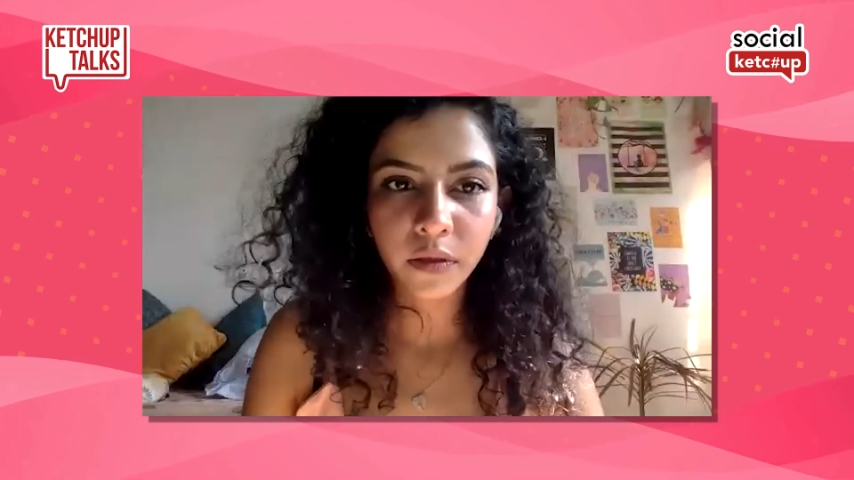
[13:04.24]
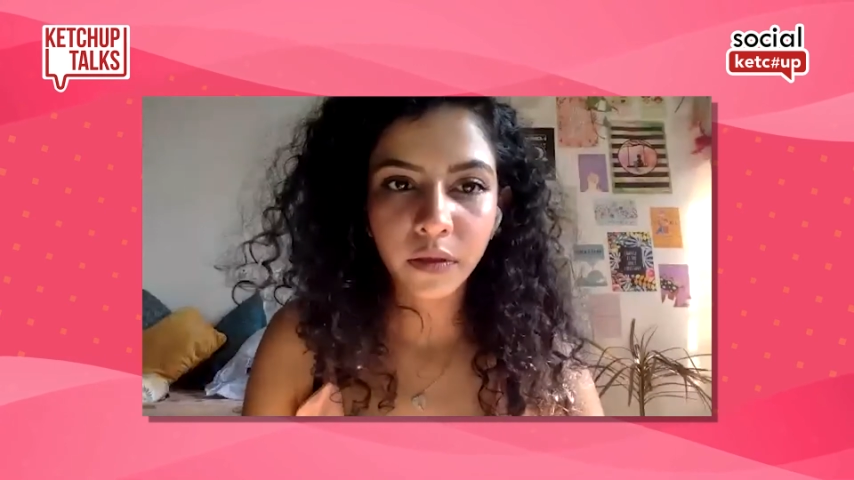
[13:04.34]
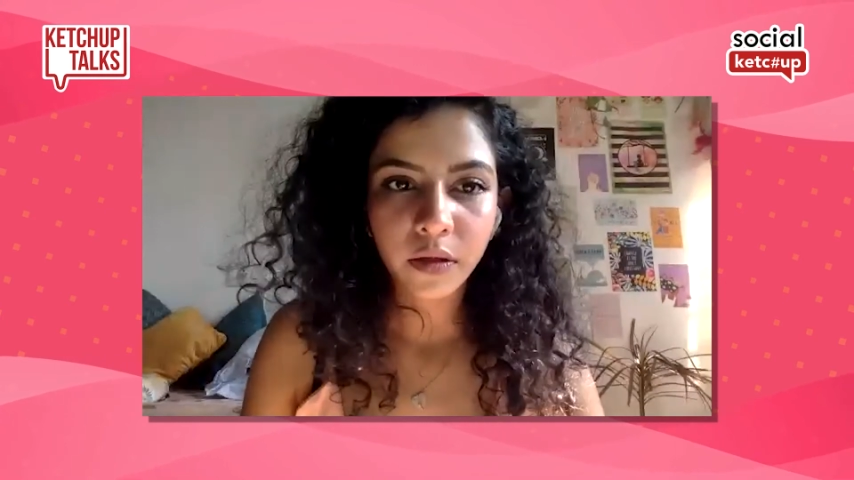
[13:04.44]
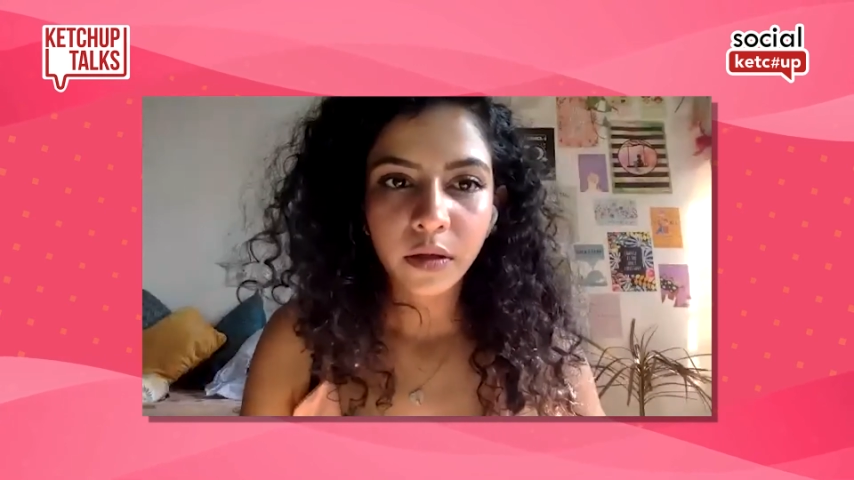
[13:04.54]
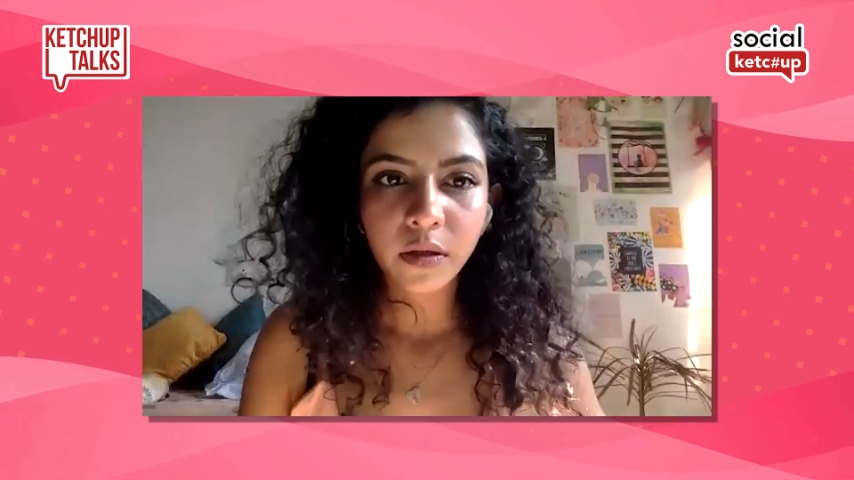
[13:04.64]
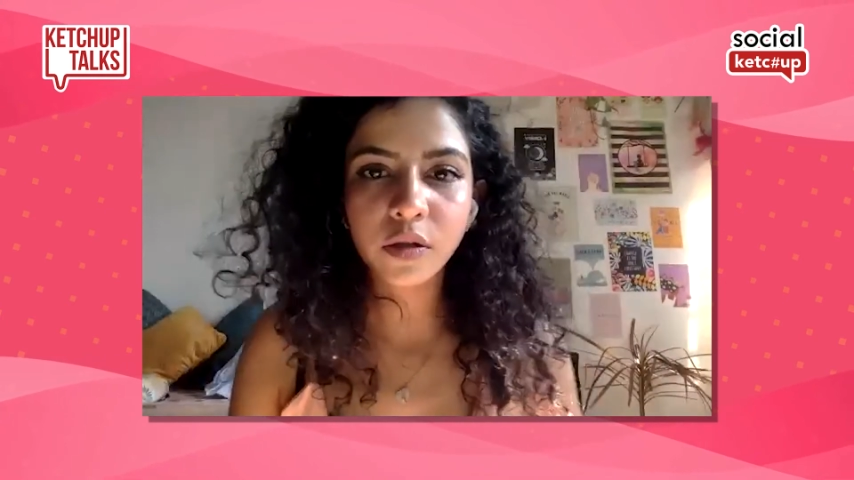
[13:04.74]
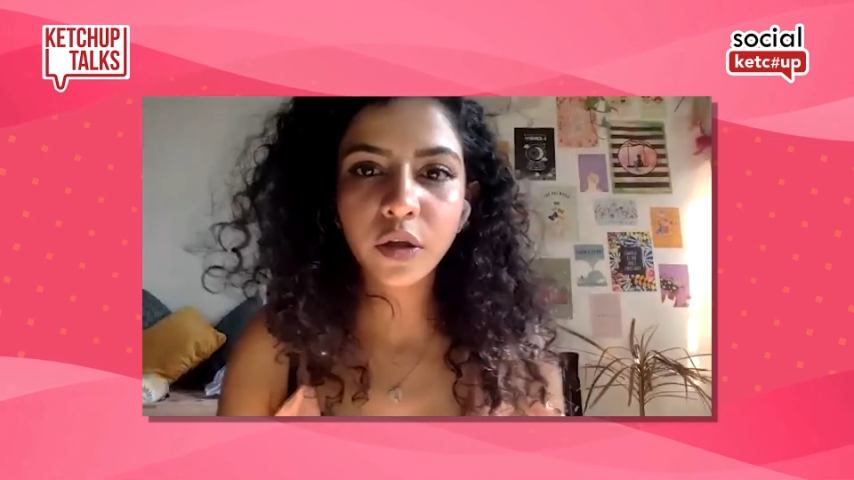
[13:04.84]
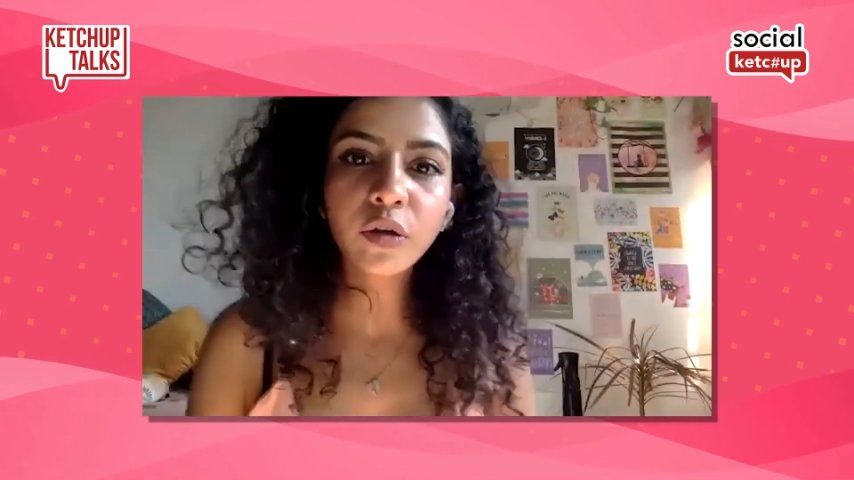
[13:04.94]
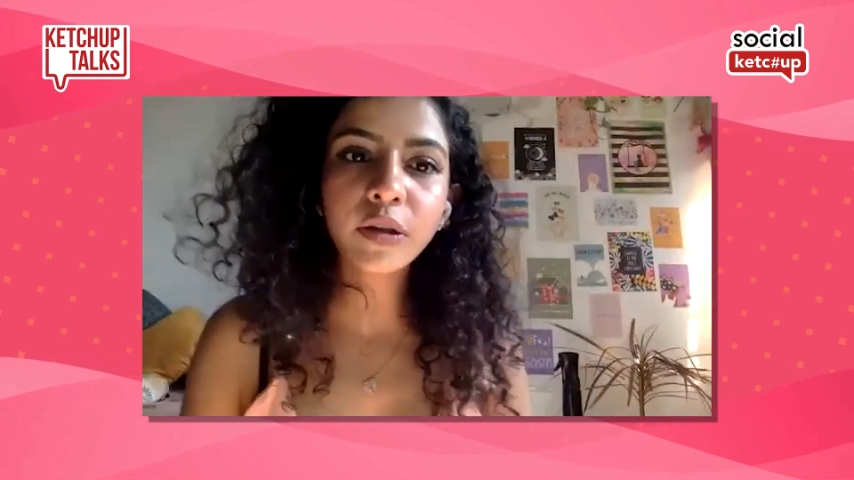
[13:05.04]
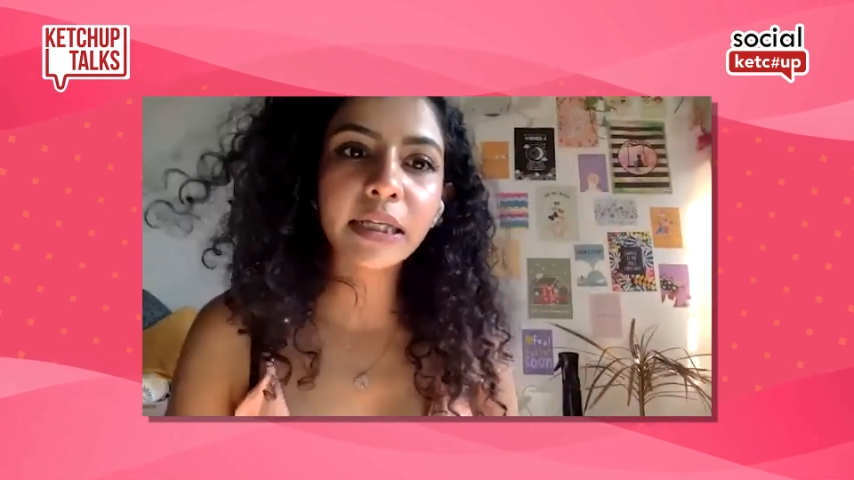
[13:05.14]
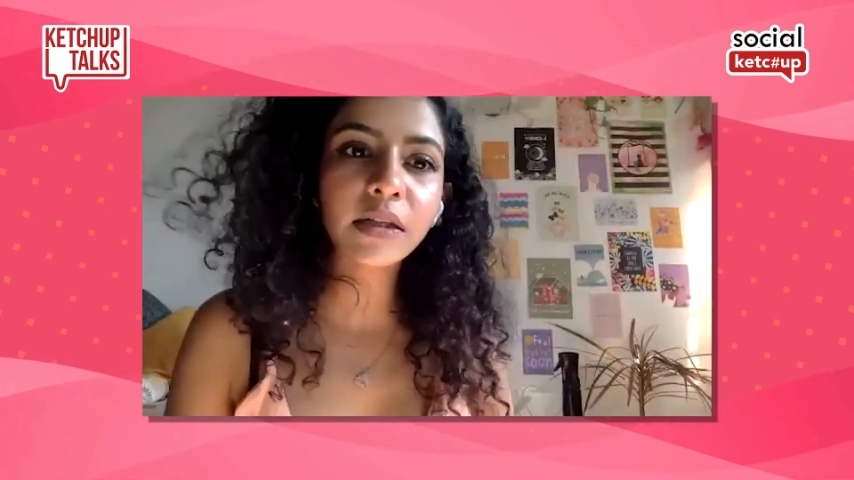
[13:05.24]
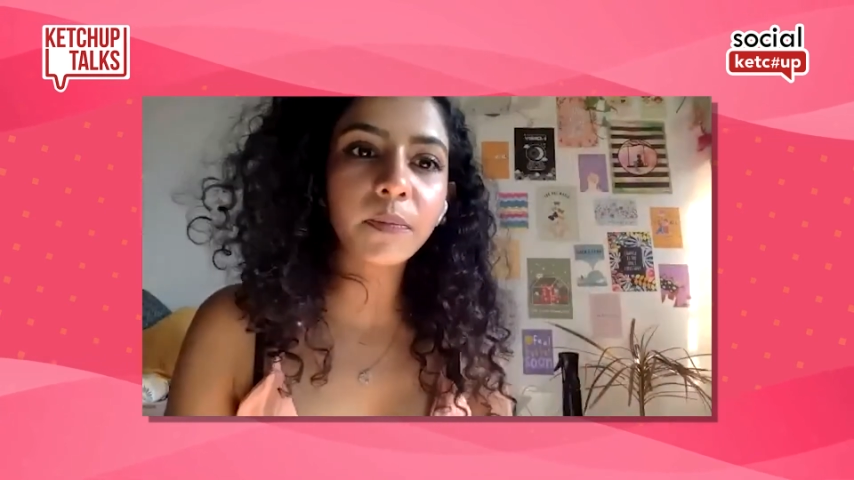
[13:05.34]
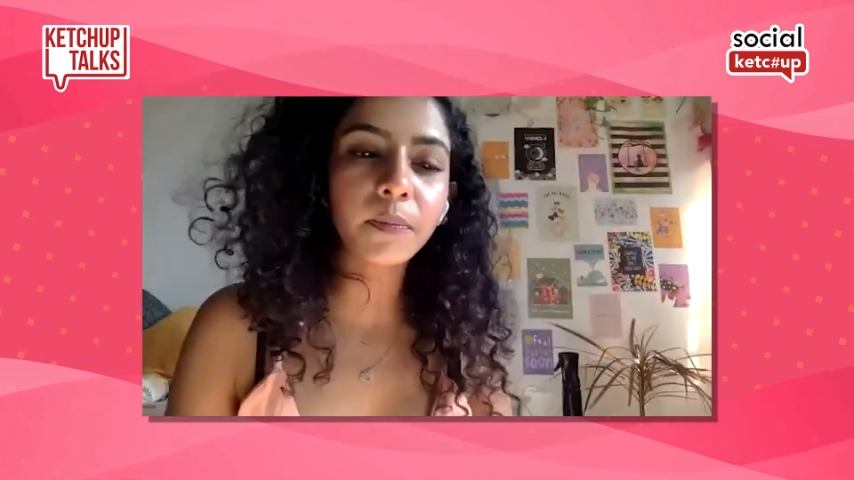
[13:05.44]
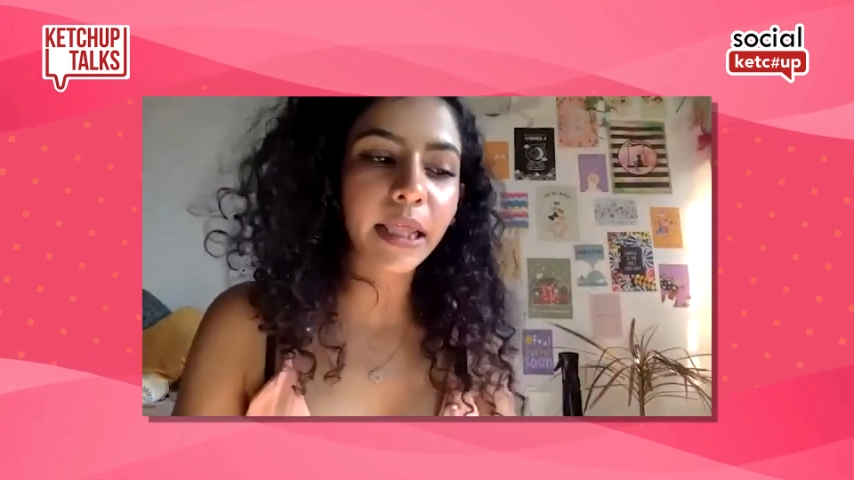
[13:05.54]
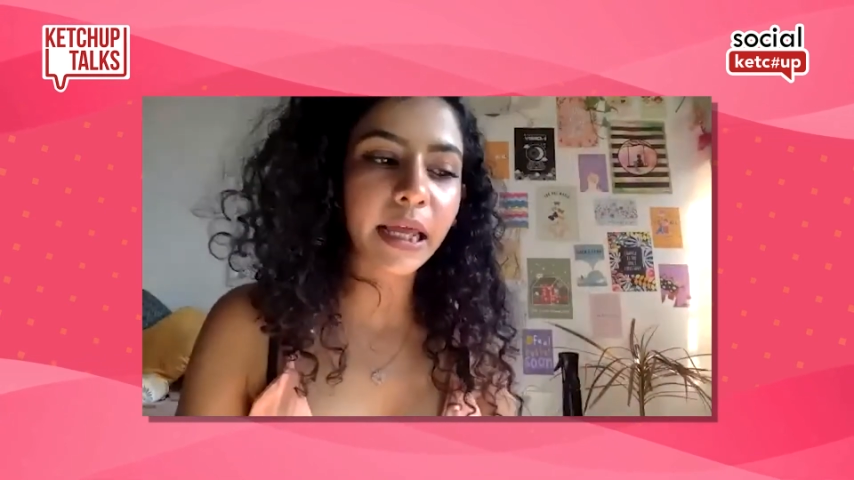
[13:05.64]
So
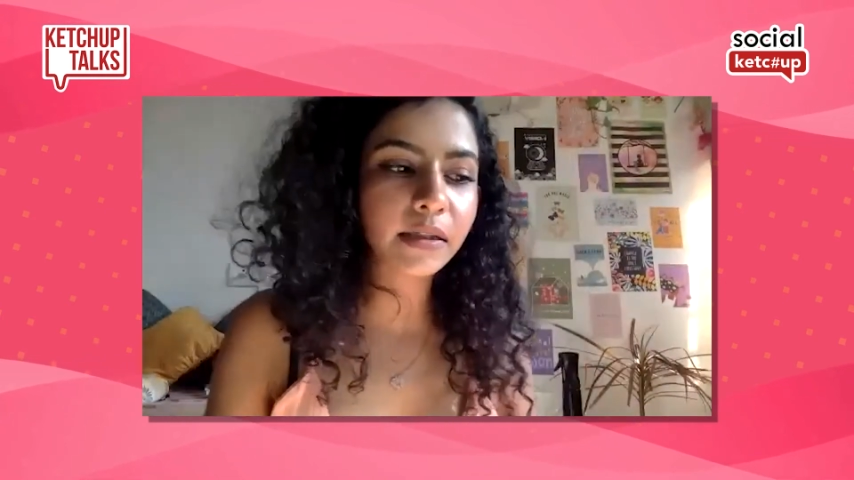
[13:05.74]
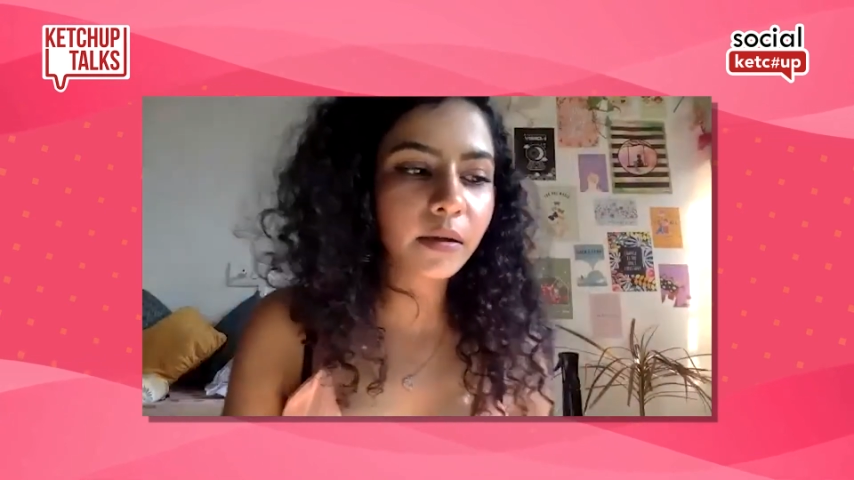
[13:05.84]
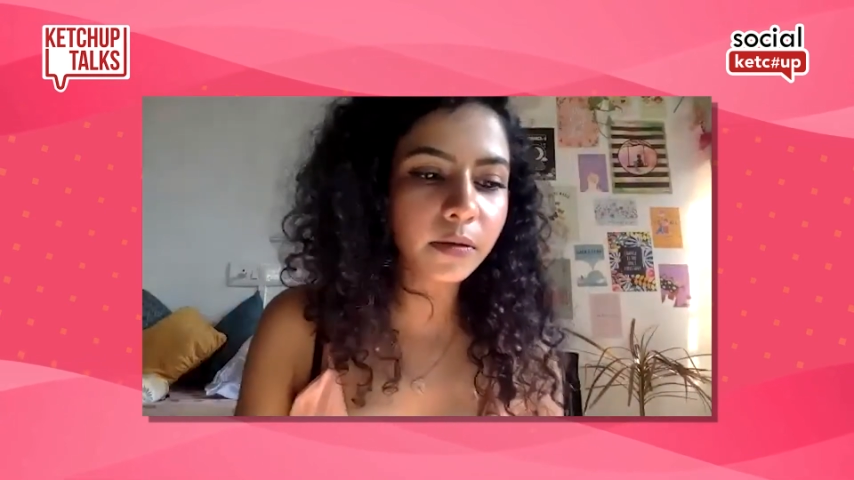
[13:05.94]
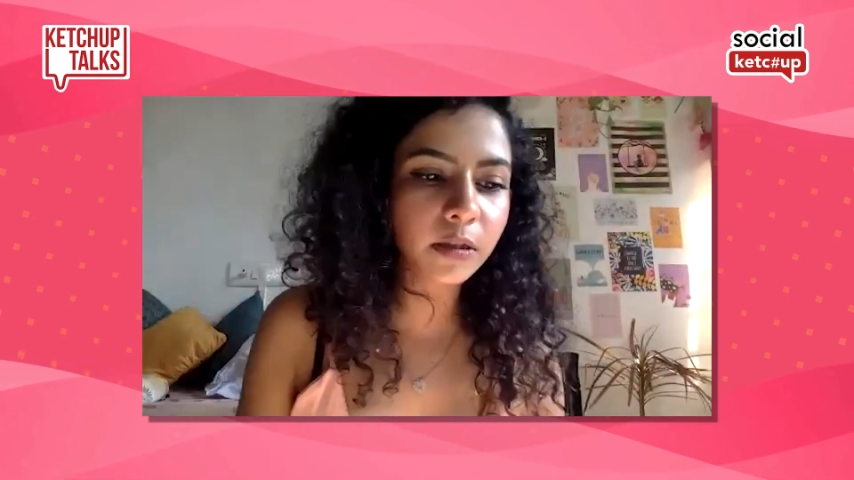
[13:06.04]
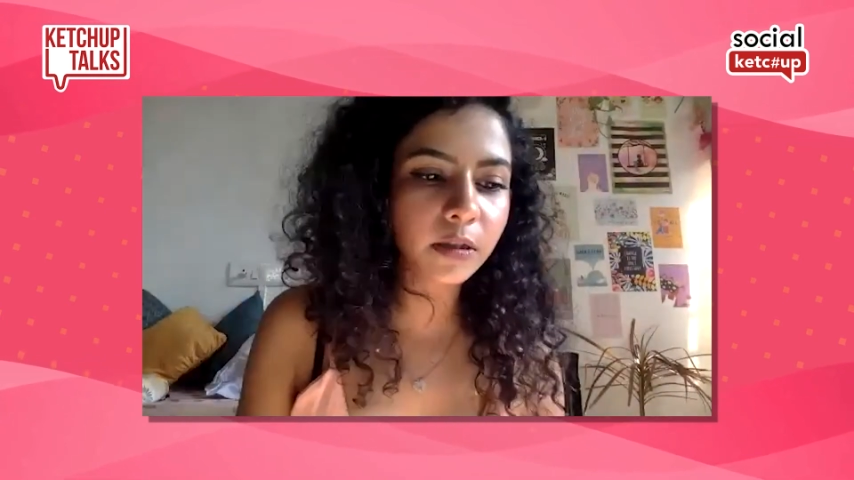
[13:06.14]
there's a